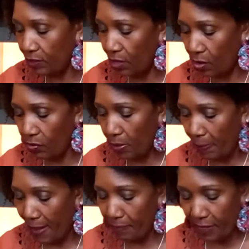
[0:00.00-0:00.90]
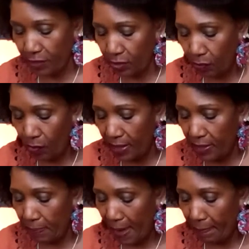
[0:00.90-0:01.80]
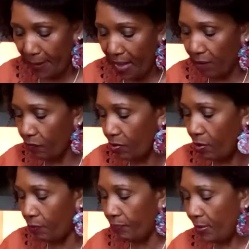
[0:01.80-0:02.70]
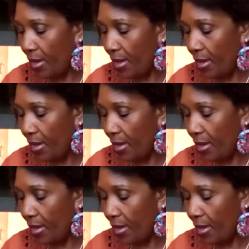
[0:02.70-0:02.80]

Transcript: told you about mentioning one in my bedroom,